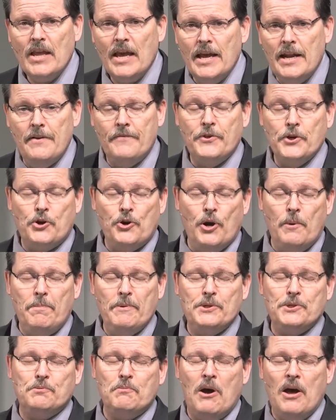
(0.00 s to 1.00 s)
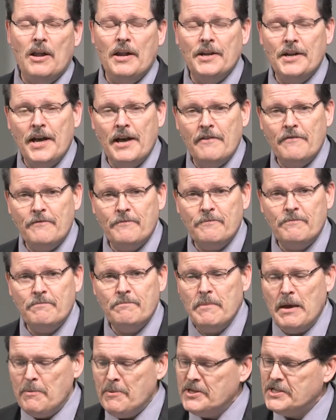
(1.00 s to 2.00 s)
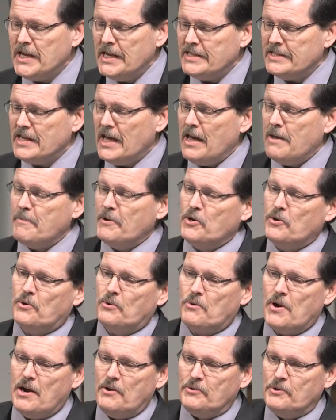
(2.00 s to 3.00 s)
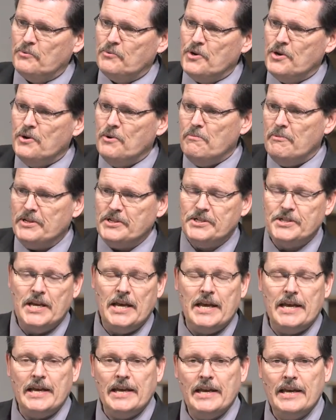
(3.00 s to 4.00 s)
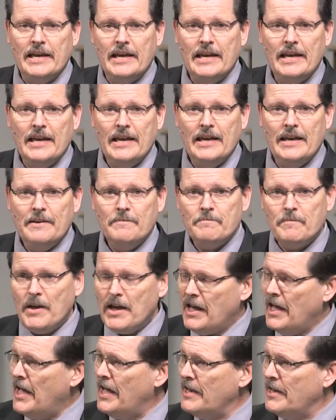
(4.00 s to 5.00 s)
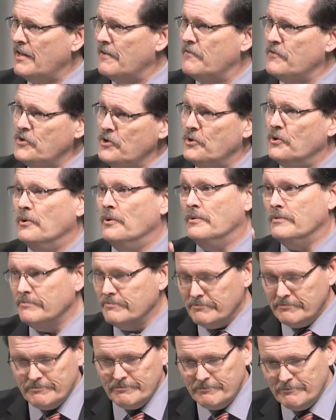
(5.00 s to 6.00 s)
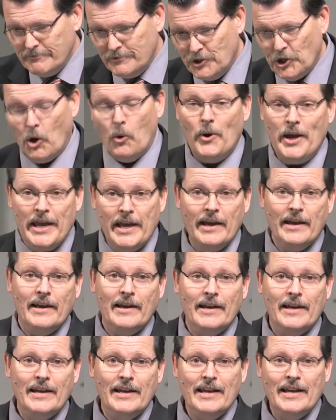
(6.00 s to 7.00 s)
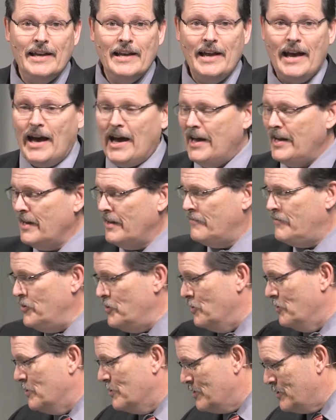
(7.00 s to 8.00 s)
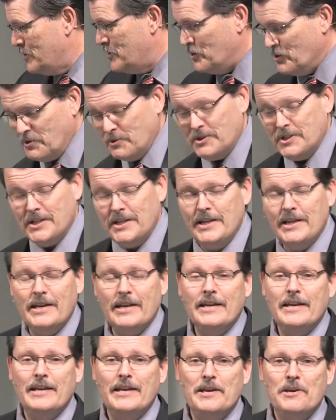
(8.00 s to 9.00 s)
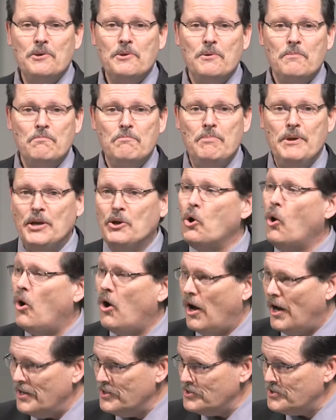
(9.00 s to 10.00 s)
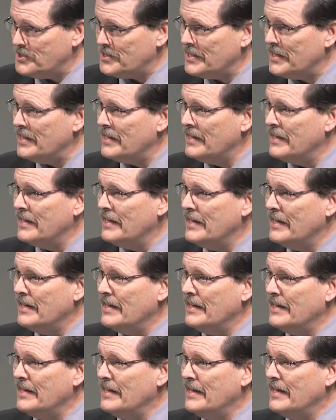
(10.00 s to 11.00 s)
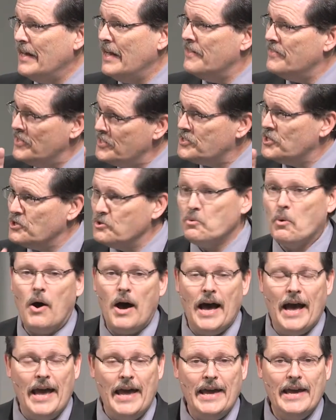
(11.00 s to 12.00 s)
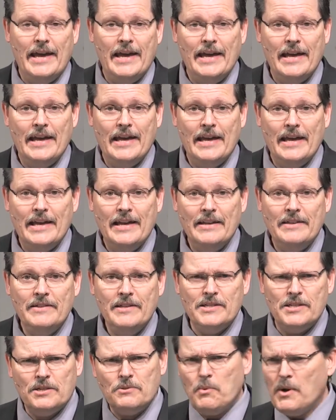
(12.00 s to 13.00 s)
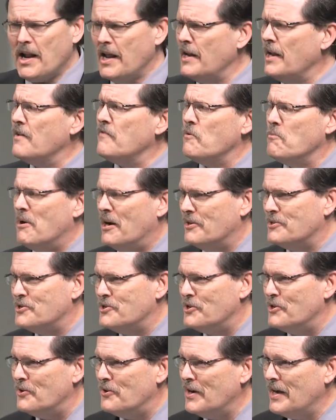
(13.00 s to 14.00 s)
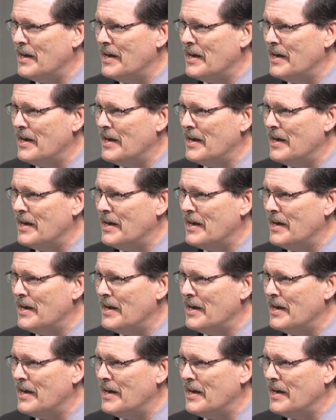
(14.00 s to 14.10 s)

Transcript: And if the group is small enough, maybe take time and go around the room and say, I love you, Joey. I love you, Susie, because. And this is why. This is what I love about you.